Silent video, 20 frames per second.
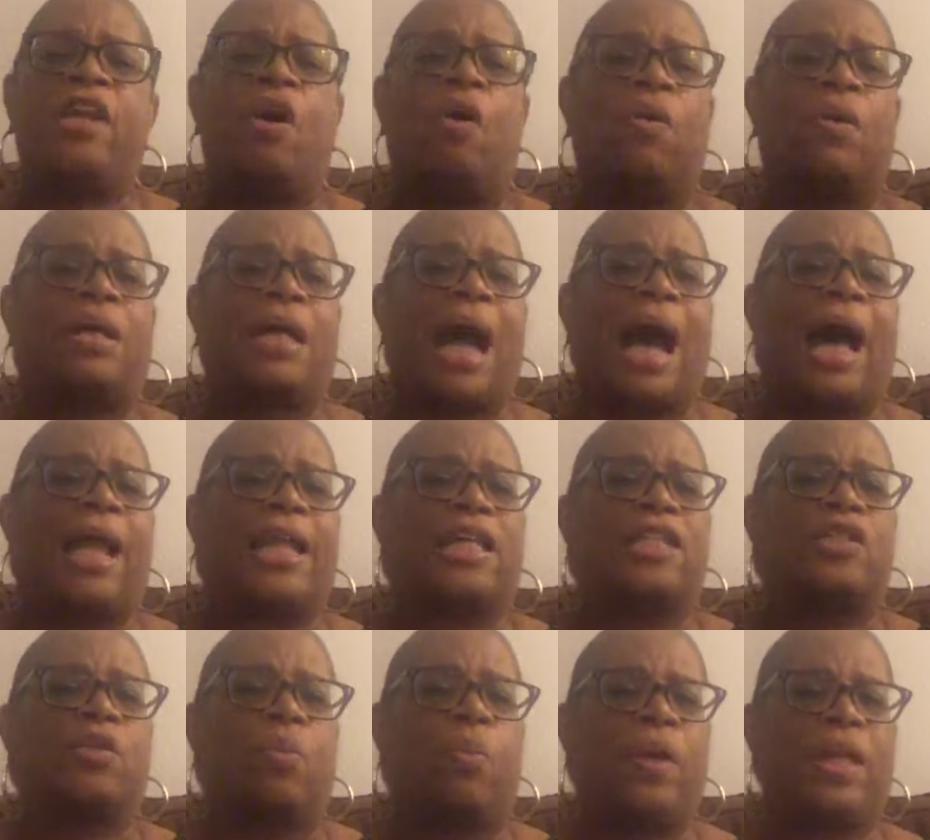know God
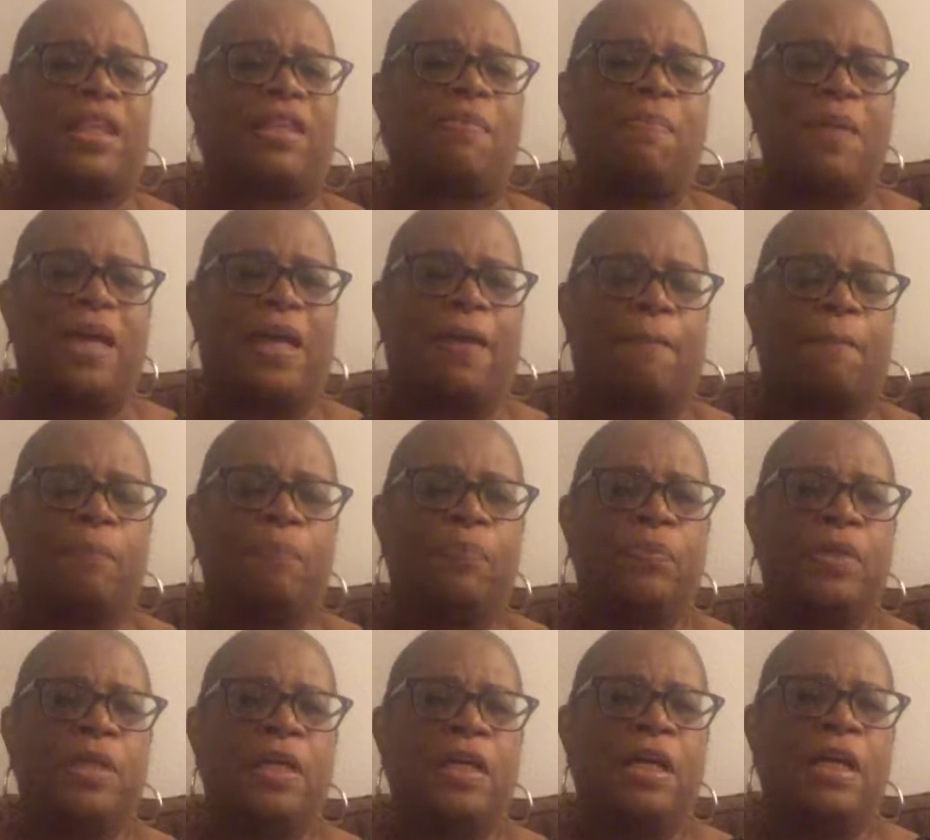is with me.
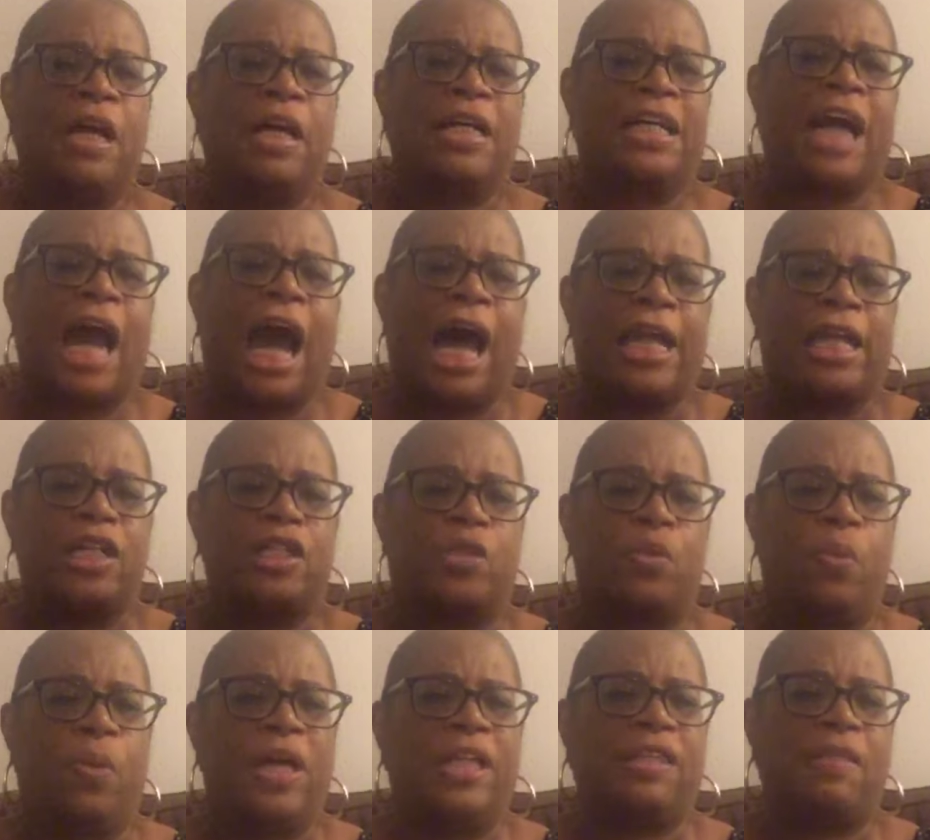God is
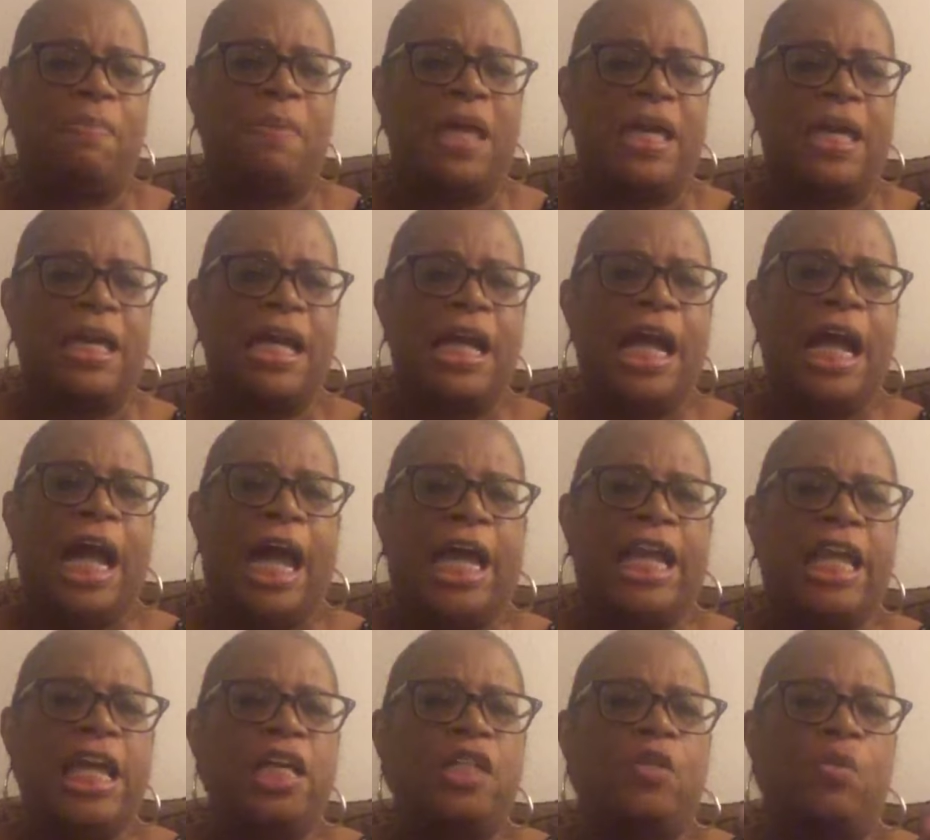with me
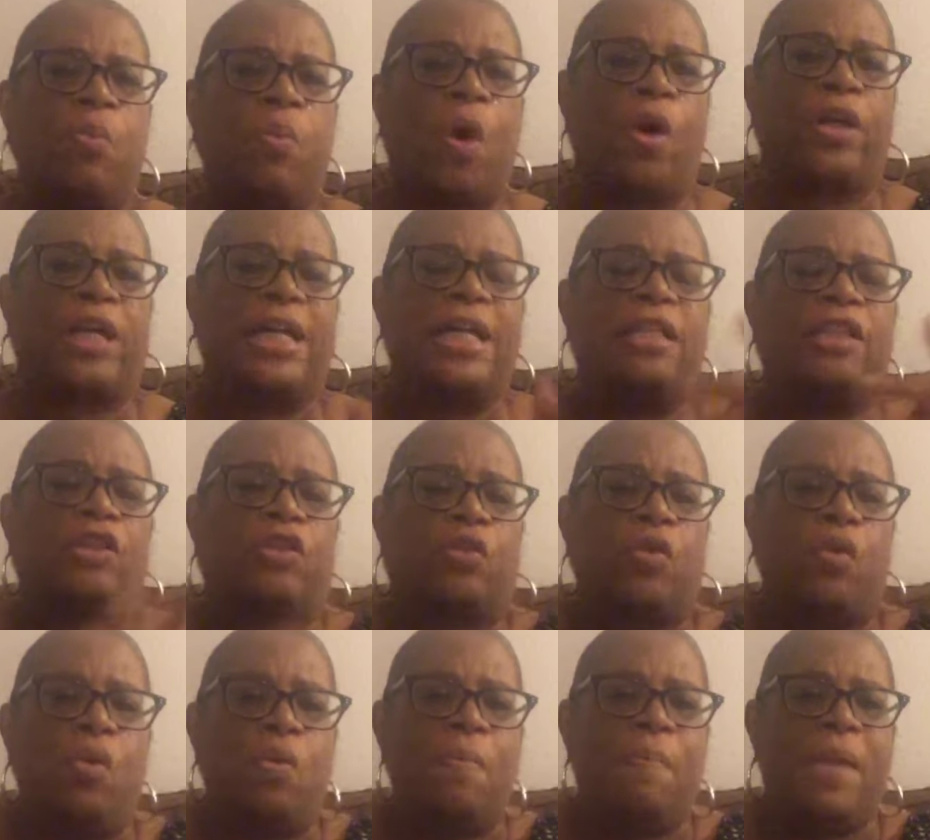and he's working
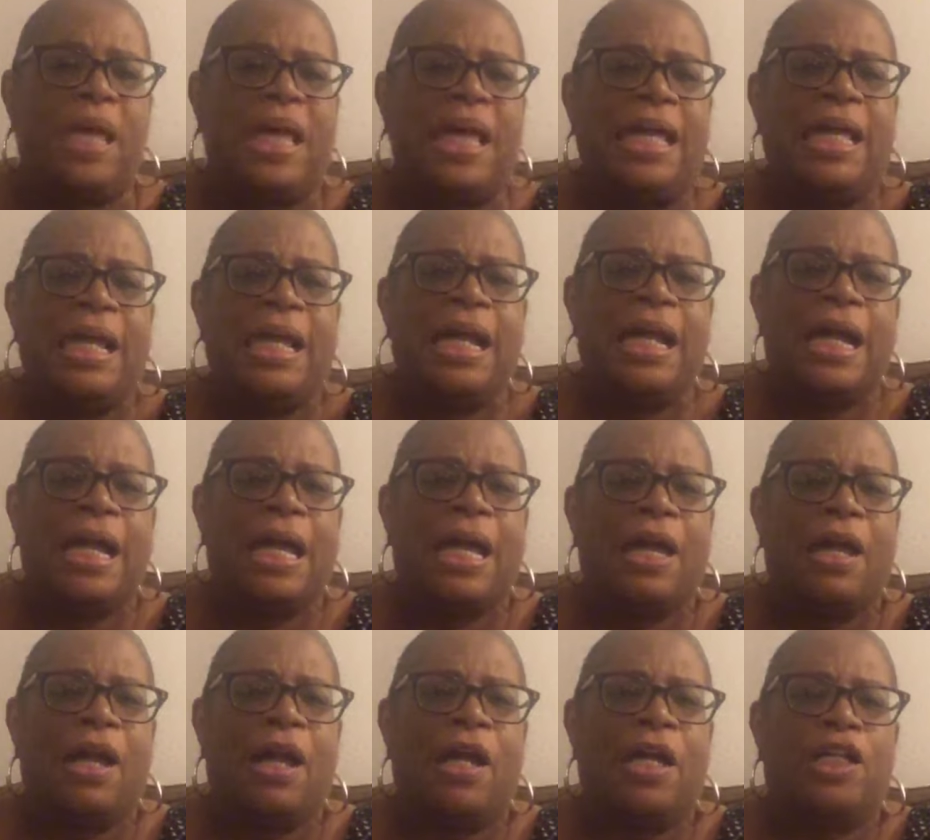through me
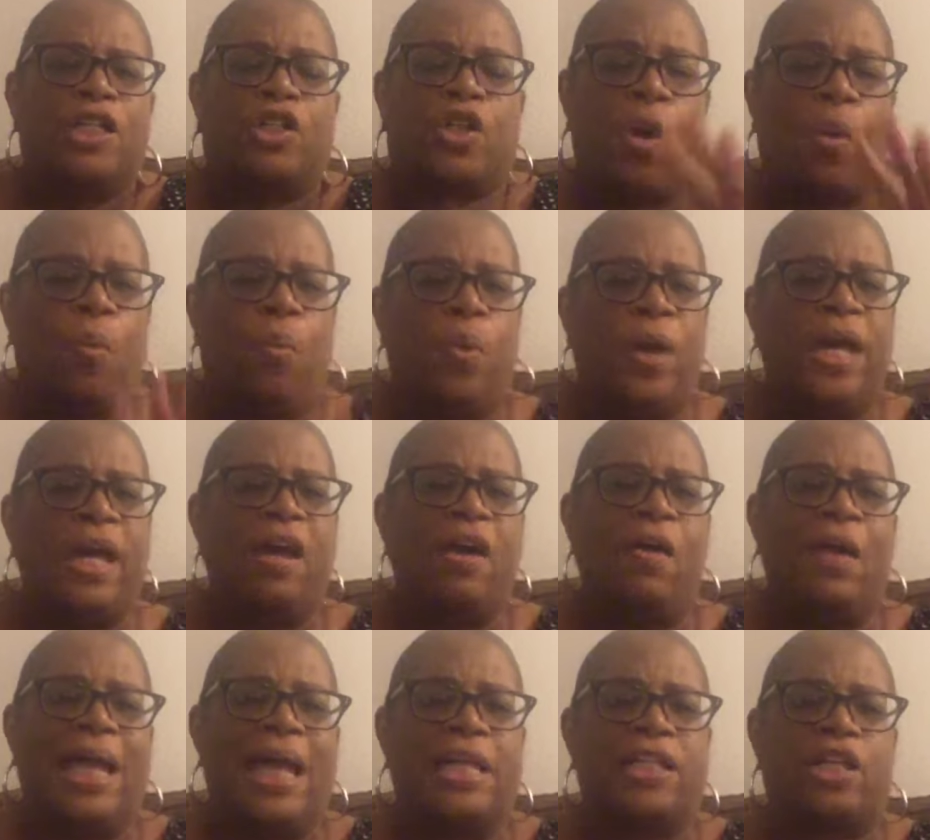to
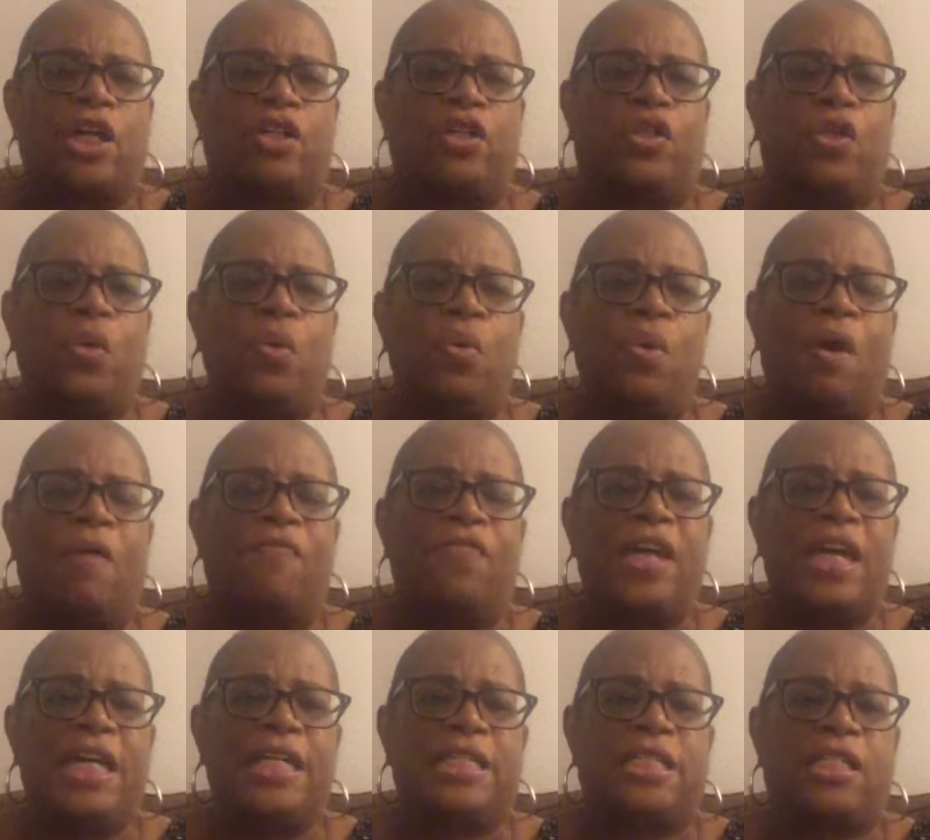will and to do of
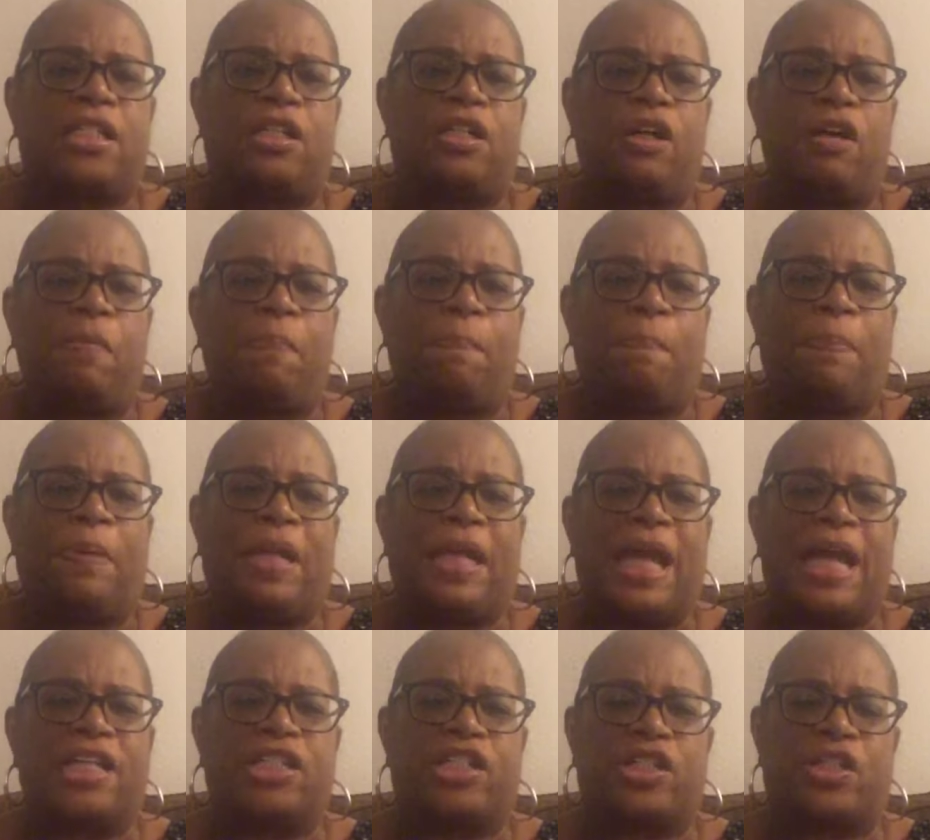his good
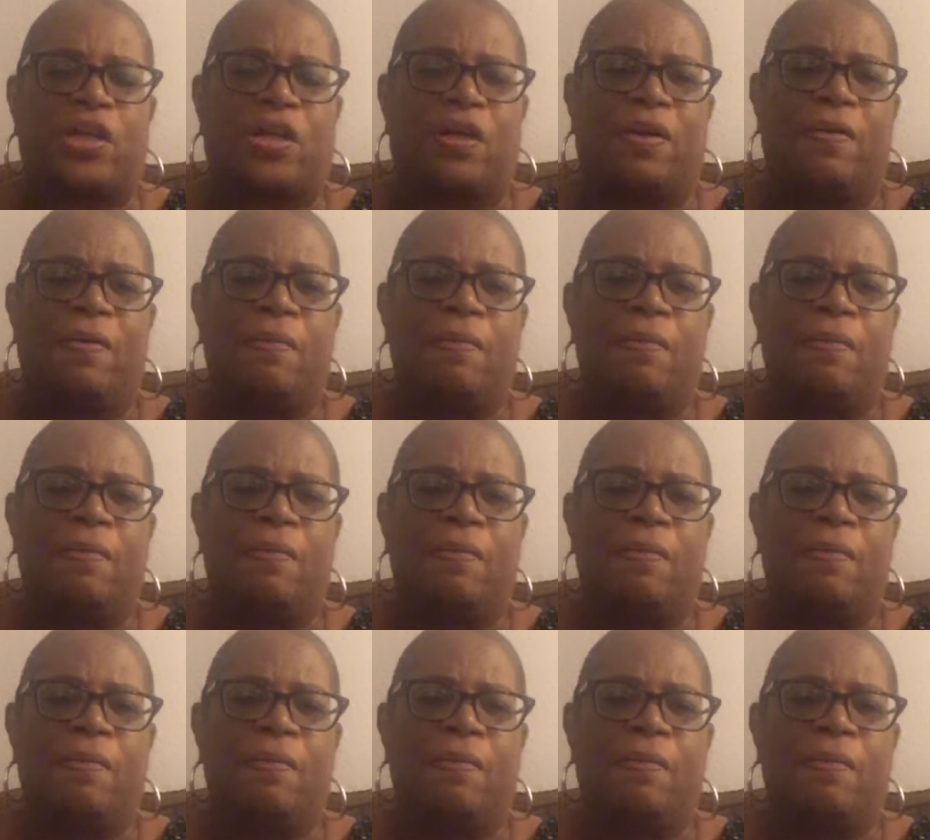pleasure.